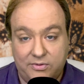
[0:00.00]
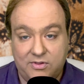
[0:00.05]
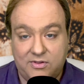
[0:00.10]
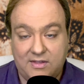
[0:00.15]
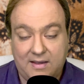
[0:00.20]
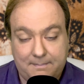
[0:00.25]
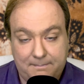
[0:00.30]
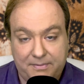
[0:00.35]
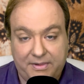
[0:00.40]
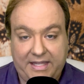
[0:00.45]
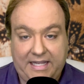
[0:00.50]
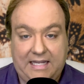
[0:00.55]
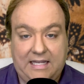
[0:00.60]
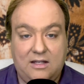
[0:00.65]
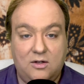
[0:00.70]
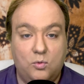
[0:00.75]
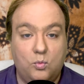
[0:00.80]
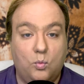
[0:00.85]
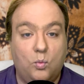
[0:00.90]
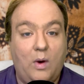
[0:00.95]

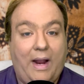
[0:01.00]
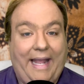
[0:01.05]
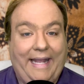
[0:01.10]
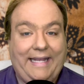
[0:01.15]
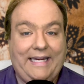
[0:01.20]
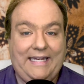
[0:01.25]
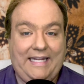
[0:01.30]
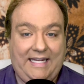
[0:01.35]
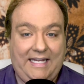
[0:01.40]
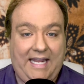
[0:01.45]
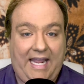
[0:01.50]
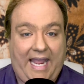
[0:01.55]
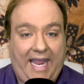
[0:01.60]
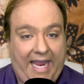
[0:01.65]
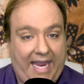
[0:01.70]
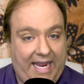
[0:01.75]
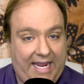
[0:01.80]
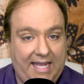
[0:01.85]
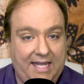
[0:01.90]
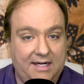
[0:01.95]
simply Raggedy
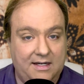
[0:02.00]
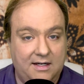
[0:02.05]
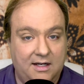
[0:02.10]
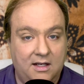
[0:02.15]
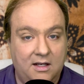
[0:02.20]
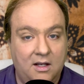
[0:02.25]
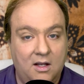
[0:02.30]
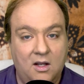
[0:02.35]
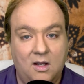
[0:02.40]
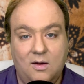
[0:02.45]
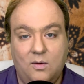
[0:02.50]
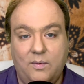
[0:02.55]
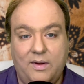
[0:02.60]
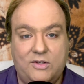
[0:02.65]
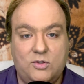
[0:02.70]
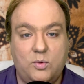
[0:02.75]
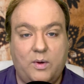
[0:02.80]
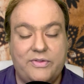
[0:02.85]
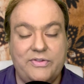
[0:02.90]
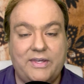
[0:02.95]
Ann,
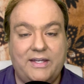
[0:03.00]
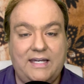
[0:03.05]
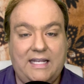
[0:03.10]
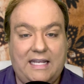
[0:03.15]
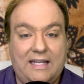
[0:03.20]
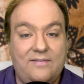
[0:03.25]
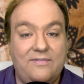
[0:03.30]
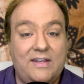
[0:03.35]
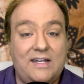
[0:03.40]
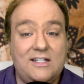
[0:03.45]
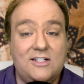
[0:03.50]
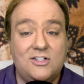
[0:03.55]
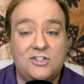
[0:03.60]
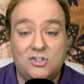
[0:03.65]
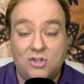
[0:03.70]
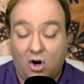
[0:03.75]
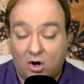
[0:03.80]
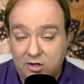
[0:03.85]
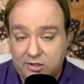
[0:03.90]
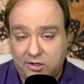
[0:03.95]
which was an even
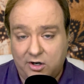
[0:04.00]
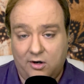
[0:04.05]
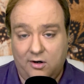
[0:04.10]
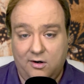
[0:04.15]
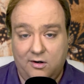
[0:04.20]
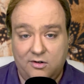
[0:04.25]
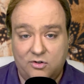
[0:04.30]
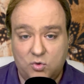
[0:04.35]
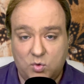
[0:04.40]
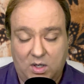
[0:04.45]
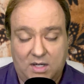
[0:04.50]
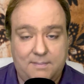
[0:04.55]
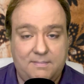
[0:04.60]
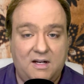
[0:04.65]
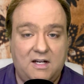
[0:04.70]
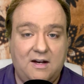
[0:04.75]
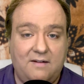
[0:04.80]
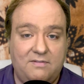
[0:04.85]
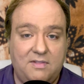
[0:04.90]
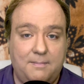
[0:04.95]
darker
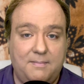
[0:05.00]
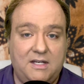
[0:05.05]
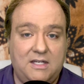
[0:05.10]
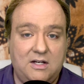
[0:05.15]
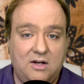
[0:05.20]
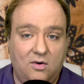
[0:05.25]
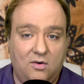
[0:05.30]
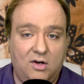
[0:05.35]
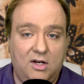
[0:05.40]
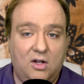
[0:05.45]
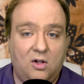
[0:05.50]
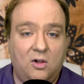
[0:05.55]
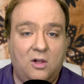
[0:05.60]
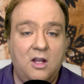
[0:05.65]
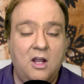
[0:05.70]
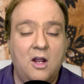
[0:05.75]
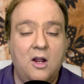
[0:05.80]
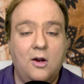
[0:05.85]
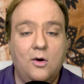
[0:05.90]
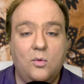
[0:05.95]
treatment of the material
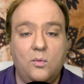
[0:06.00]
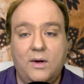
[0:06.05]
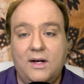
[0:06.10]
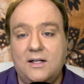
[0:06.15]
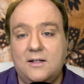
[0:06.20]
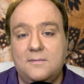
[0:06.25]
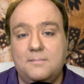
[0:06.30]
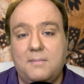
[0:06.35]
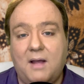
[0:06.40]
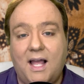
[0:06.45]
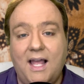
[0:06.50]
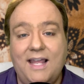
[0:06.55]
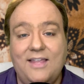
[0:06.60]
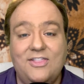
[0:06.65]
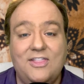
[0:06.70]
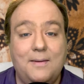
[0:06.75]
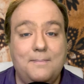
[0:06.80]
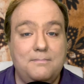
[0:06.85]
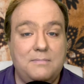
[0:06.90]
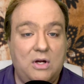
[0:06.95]
written by
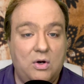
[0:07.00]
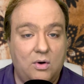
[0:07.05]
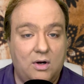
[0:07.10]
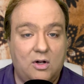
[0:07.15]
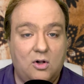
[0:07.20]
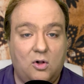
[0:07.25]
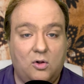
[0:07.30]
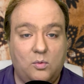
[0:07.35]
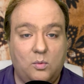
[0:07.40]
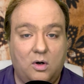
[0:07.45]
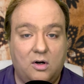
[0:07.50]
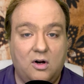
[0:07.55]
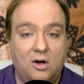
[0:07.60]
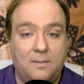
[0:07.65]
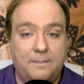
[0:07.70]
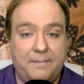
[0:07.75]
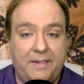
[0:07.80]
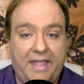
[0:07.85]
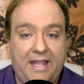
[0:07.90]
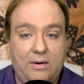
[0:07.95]
the miracle worker
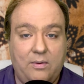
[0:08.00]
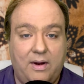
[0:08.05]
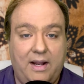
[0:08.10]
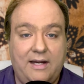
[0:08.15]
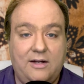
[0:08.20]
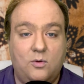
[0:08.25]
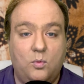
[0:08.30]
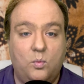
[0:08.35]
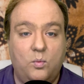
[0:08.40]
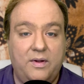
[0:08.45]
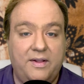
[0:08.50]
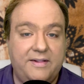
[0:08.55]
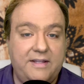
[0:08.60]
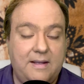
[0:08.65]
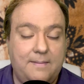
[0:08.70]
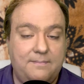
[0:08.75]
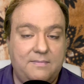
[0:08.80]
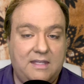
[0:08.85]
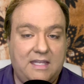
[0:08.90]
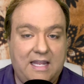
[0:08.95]
playwright
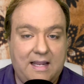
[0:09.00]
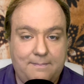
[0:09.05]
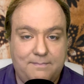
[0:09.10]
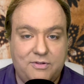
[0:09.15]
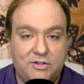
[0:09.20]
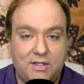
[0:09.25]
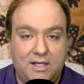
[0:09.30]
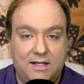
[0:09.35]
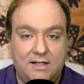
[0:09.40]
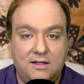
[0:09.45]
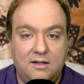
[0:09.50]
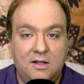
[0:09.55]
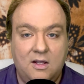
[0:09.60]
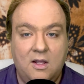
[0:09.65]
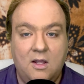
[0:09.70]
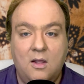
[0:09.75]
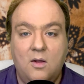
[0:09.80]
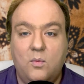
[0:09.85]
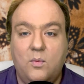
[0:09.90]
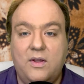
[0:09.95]
William Gibson
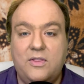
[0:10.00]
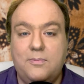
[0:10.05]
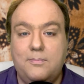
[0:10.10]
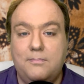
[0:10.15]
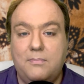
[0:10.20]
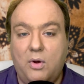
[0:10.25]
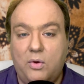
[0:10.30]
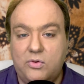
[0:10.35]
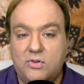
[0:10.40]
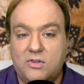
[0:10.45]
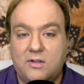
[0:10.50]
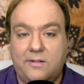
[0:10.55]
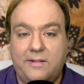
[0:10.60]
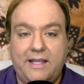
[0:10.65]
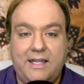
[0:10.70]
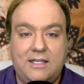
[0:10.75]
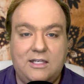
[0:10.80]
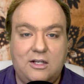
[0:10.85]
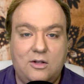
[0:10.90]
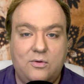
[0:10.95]
with
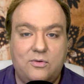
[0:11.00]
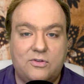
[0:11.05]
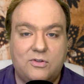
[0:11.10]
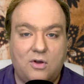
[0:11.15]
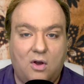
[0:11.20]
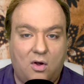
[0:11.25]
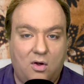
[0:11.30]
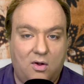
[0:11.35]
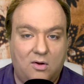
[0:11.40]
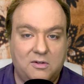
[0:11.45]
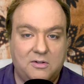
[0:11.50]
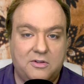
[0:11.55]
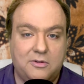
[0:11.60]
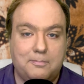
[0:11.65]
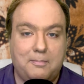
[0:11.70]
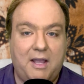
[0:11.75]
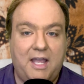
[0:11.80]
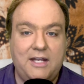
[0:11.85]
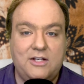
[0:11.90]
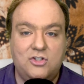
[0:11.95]
mostly new songs
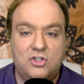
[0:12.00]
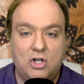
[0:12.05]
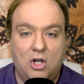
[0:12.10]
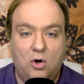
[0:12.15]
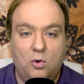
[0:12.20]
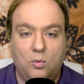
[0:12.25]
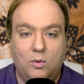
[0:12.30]
by Joe